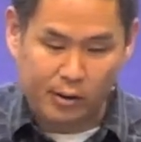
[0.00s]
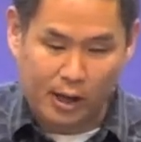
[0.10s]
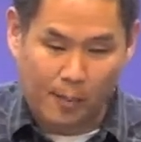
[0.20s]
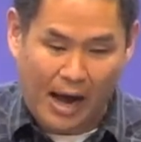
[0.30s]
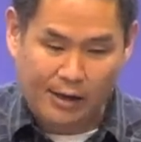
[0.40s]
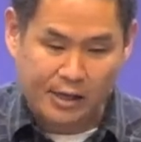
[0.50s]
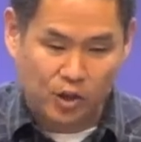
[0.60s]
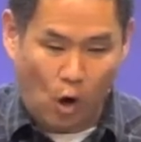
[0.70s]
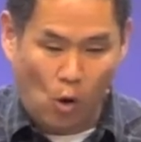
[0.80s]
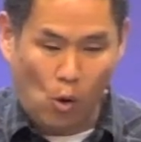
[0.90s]
about his
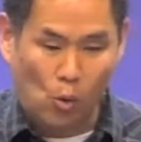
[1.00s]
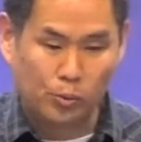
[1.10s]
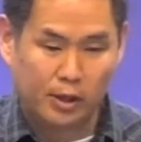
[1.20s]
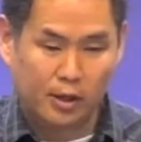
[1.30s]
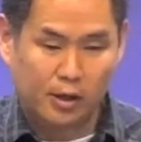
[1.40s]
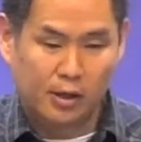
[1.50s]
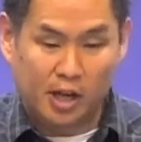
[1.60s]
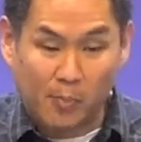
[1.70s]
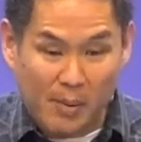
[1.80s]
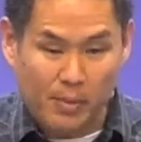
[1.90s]
own
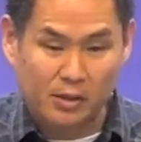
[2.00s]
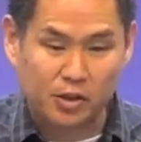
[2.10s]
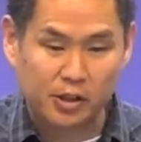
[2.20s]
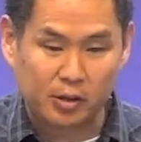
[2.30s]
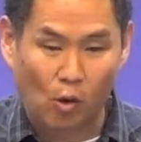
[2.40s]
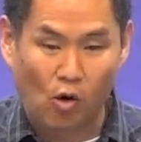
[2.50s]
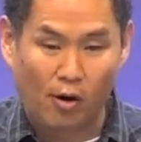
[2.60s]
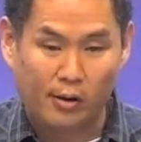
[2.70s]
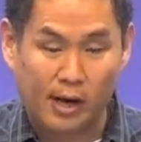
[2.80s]
commitment to the Lord.